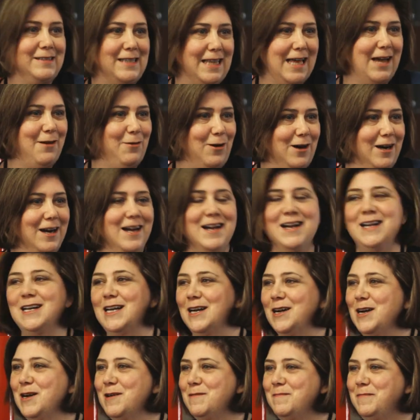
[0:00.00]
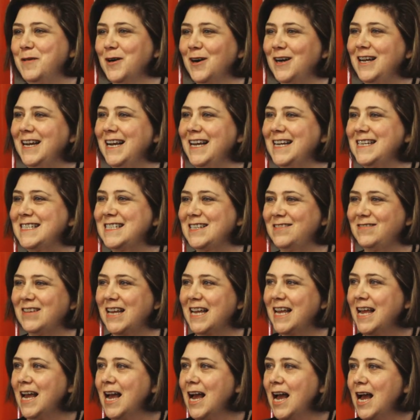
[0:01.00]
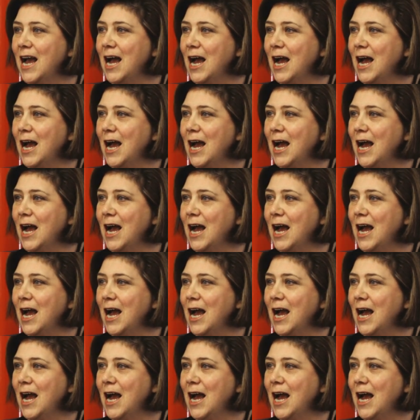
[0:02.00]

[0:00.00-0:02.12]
they were put into me.